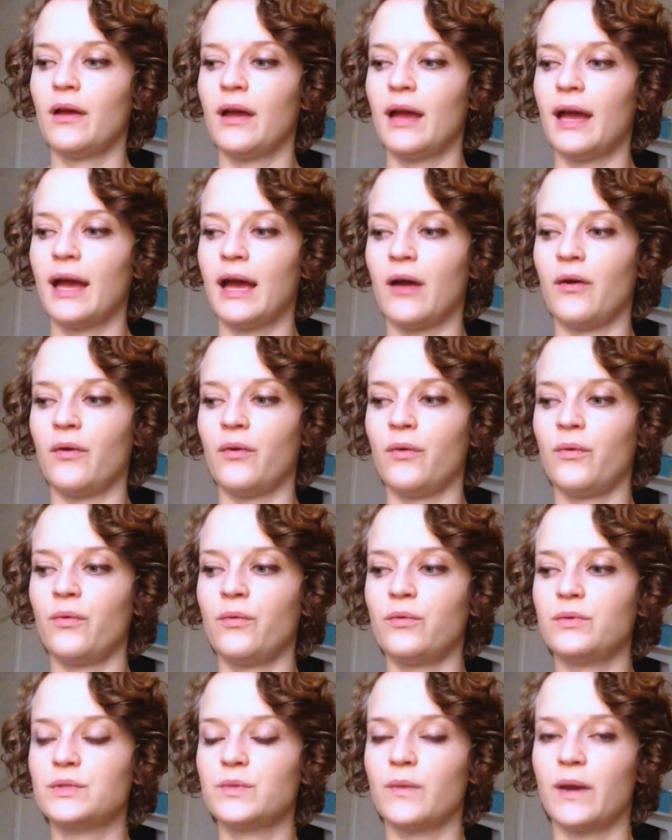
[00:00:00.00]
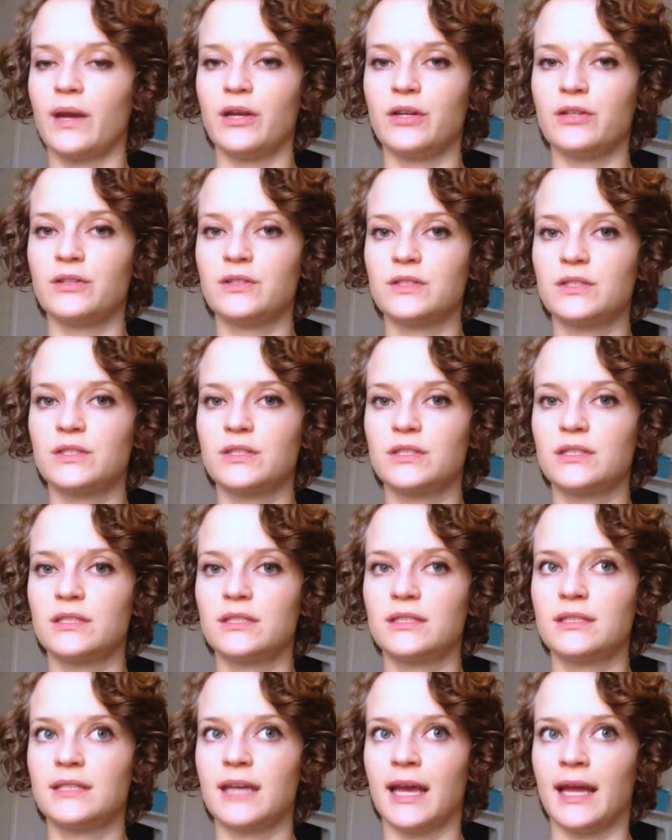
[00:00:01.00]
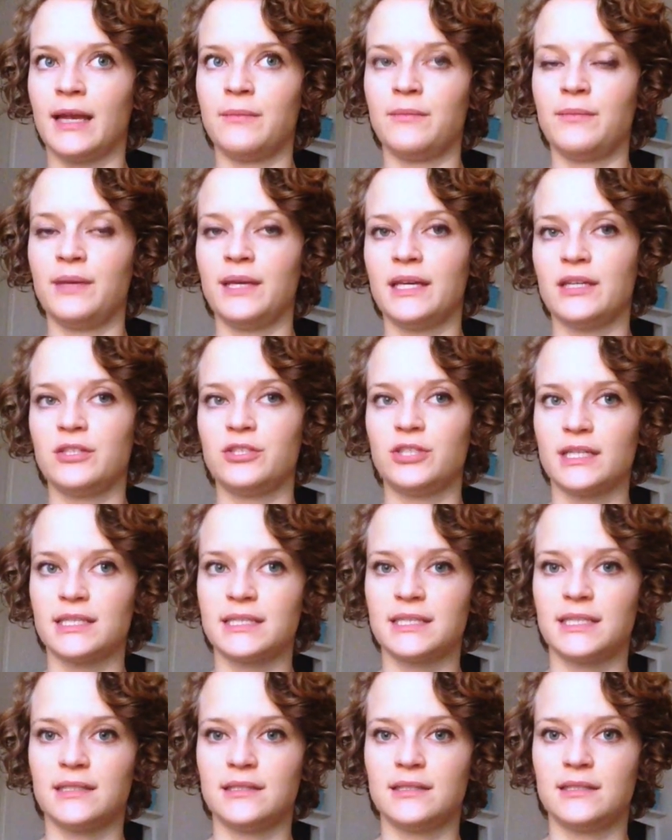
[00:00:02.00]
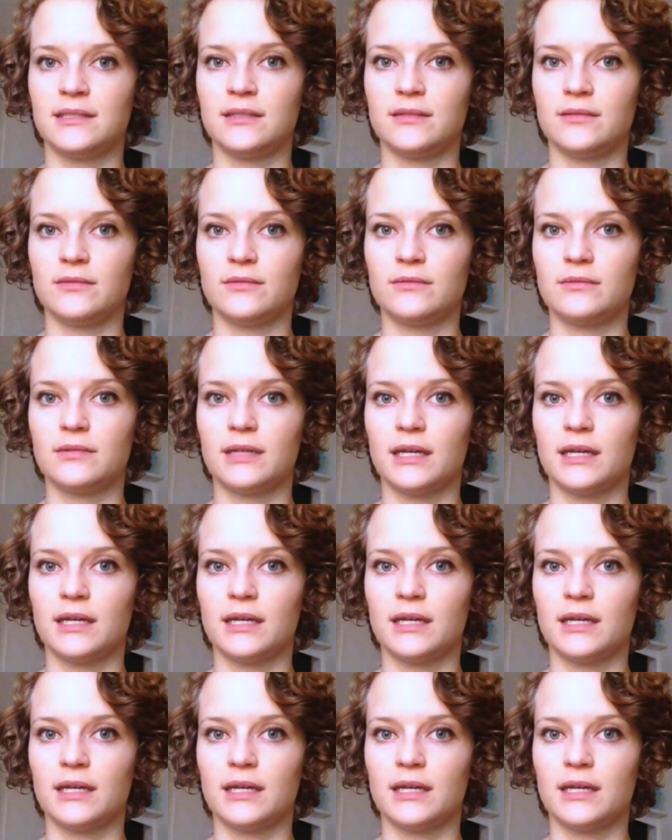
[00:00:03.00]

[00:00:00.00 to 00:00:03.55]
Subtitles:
how sweaters can be adjusted to